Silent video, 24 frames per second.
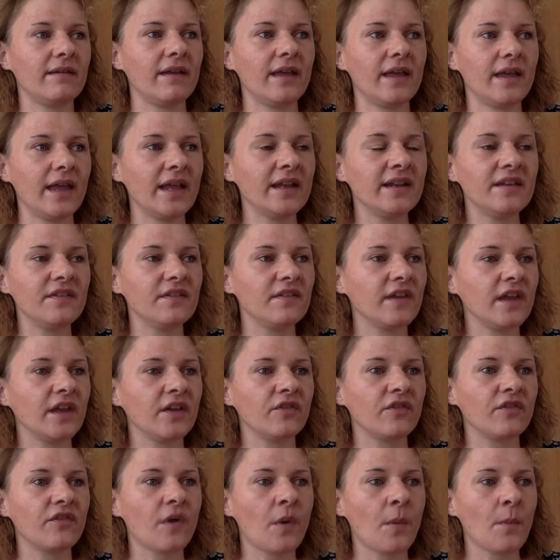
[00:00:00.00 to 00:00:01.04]
anything
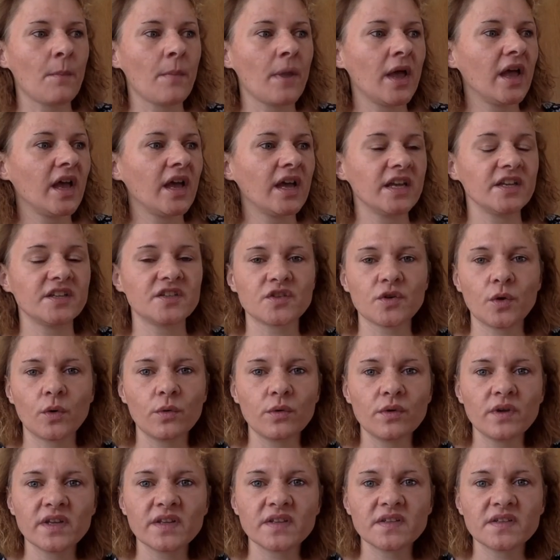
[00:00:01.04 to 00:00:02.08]
from
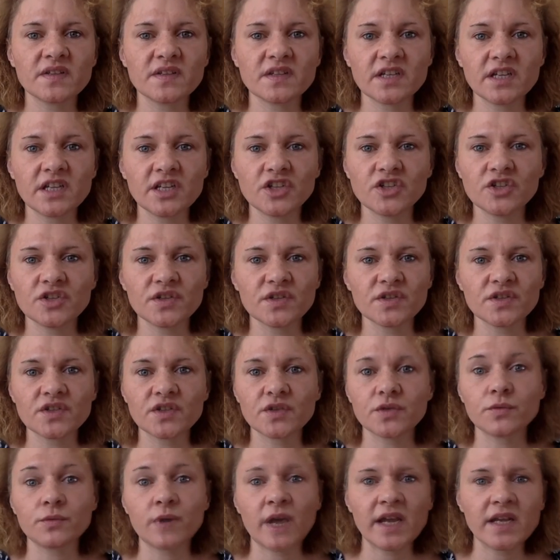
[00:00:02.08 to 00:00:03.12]
historians, teachers,
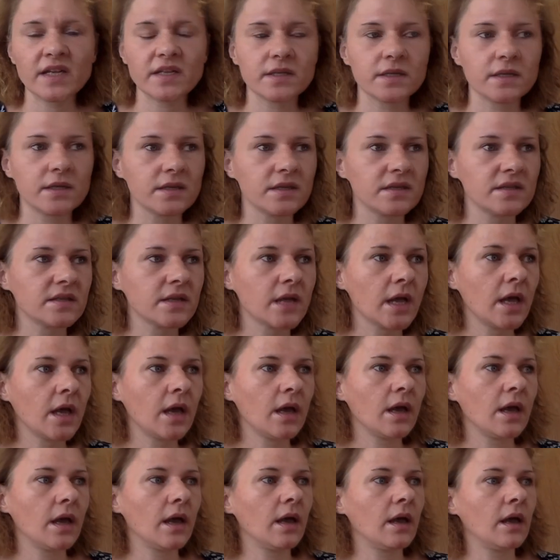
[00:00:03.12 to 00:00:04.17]
creators.
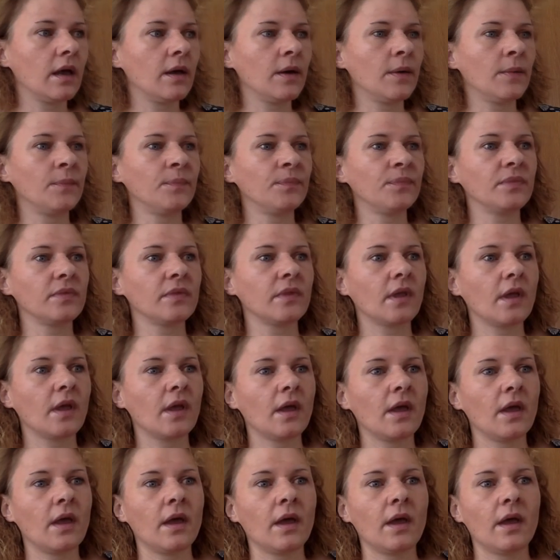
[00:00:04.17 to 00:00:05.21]

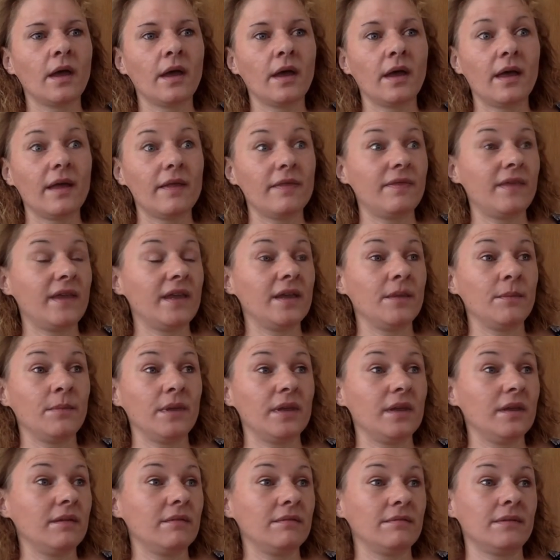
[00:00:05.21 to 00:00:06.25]
They can
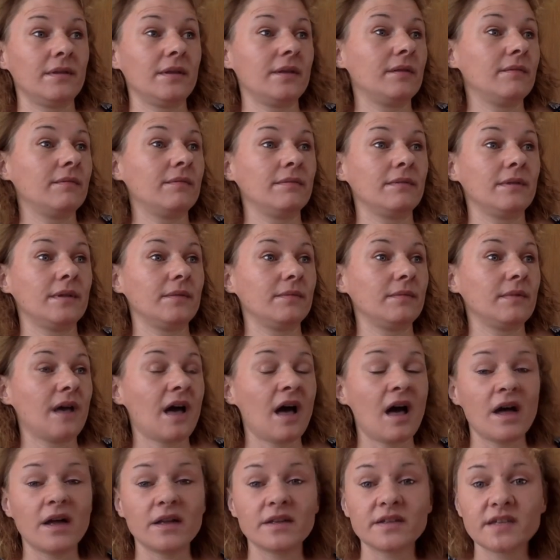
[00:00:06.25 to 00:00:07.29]
be
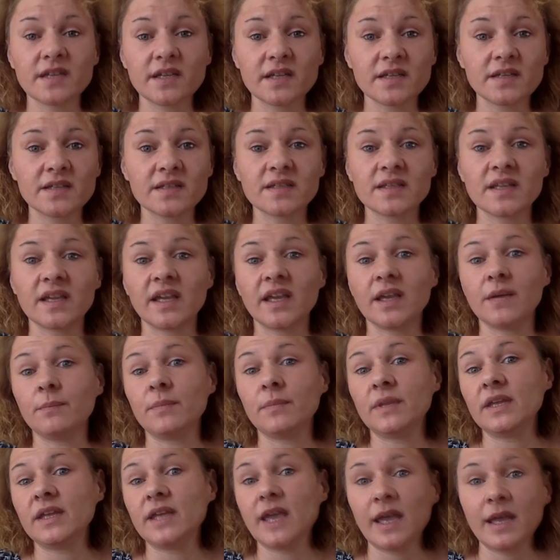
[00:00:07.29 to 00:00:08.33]
artists, they can
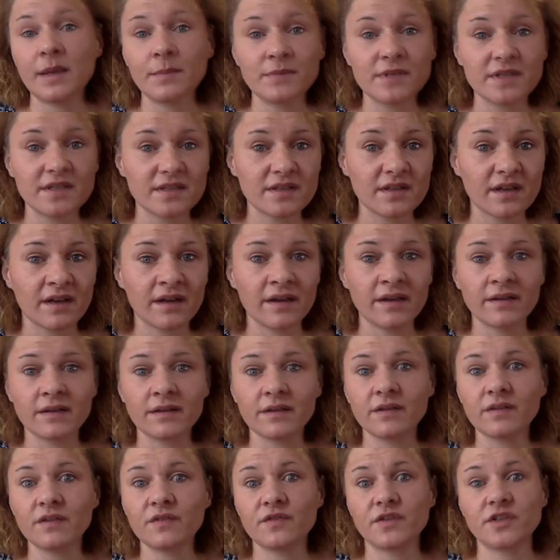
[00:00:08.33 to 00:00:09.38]
be game
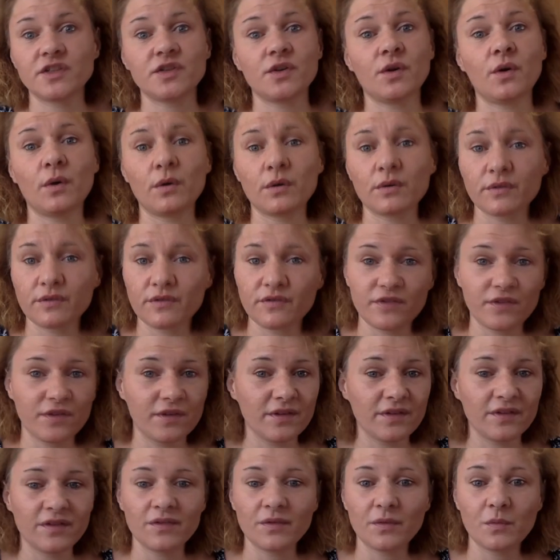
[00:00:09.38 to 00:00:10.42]
designers,
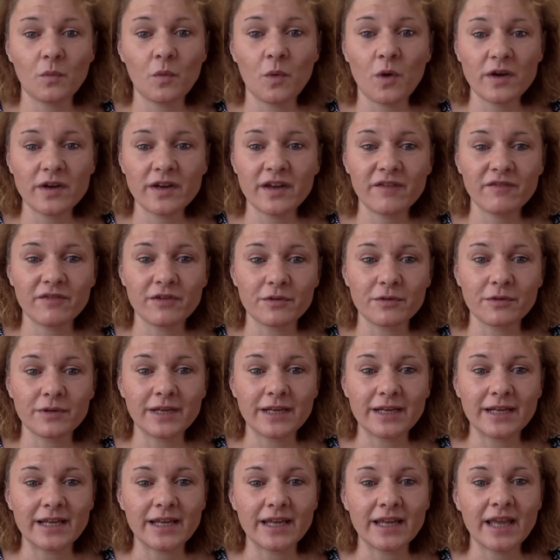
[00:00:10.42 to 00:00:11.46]
photographers, whatever
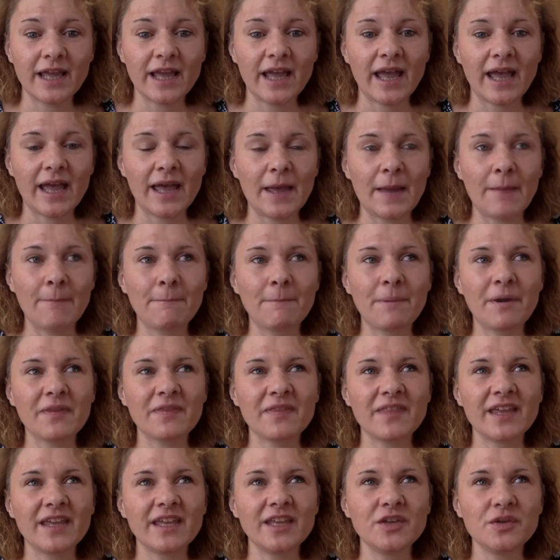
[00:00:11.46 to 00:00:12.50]
really. But
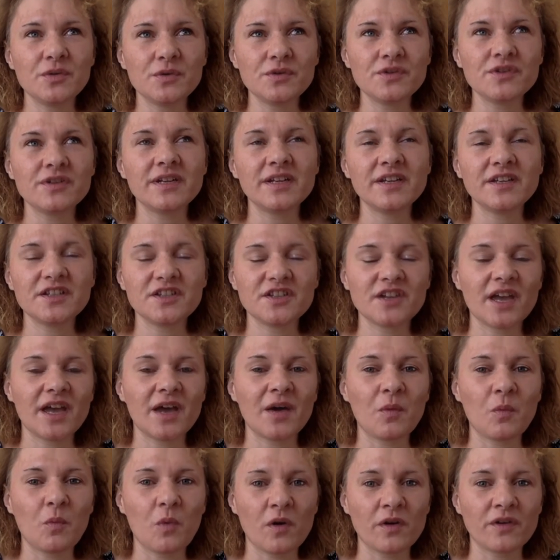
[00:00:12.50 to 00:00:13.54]
they usually share
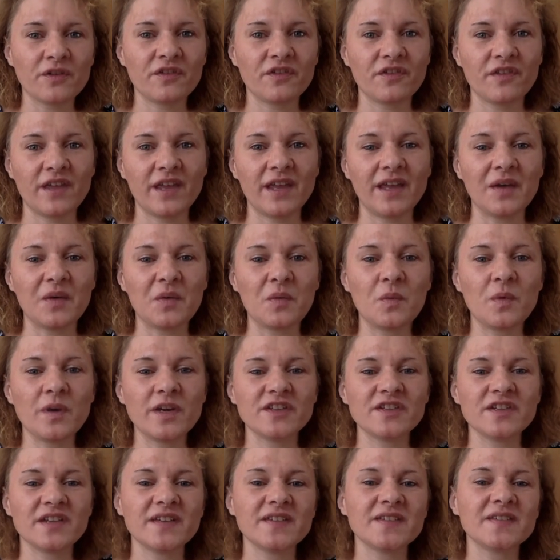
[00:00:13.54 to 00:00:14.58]
one thing,
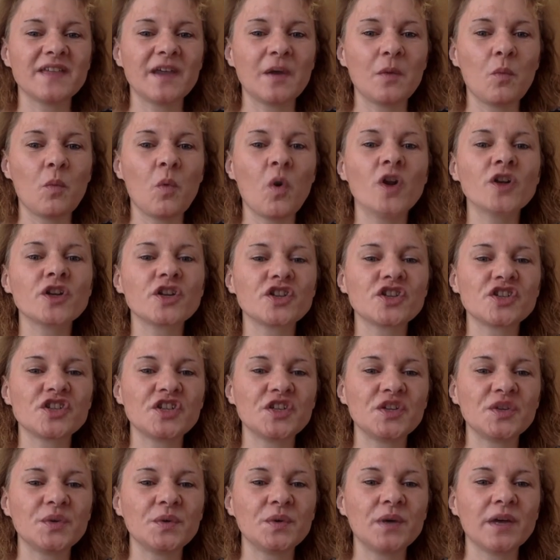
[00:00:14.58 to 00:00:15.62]
which is they want
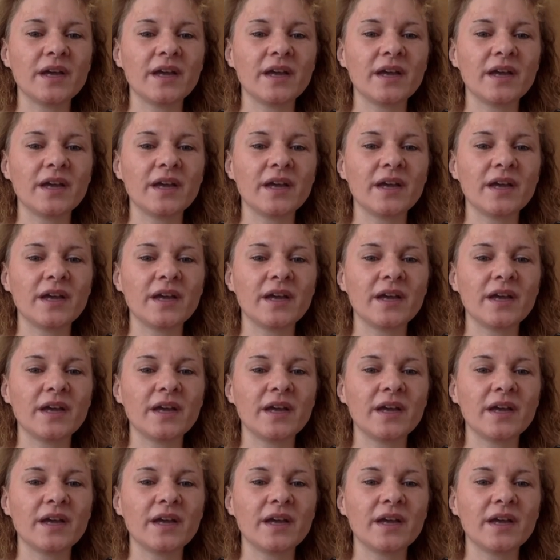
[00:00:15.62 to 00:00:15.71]
to